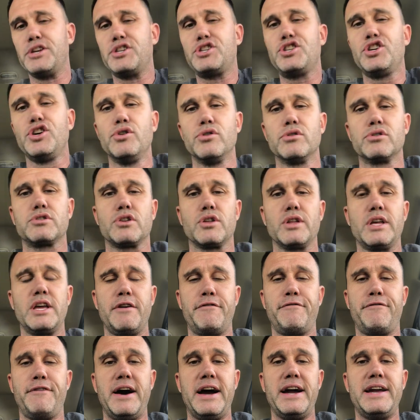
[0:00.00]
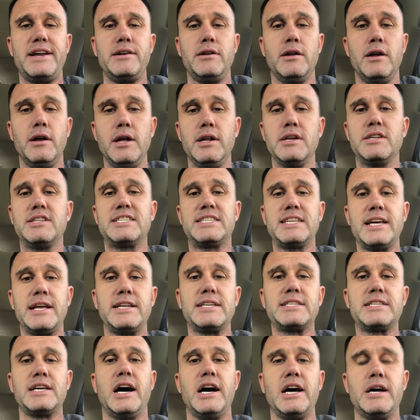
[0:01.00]
it's usually a fight to set
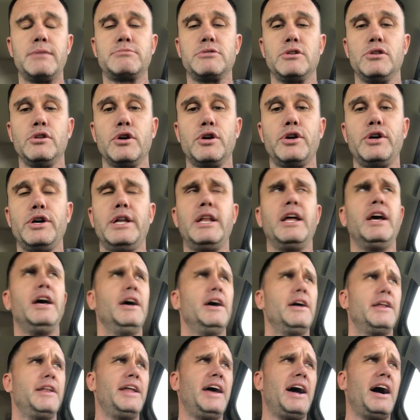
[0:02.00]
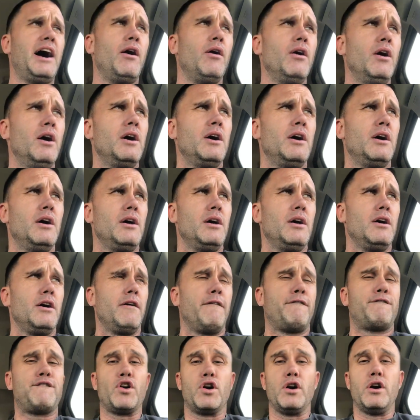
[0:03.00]
his guy up to look good. Now,
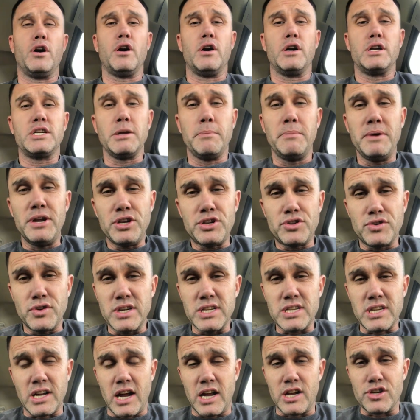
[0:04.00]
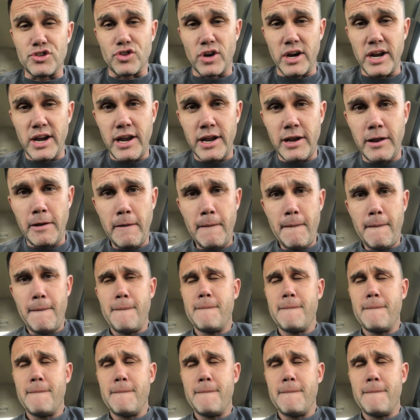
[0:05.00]
for Demetrius Andrade,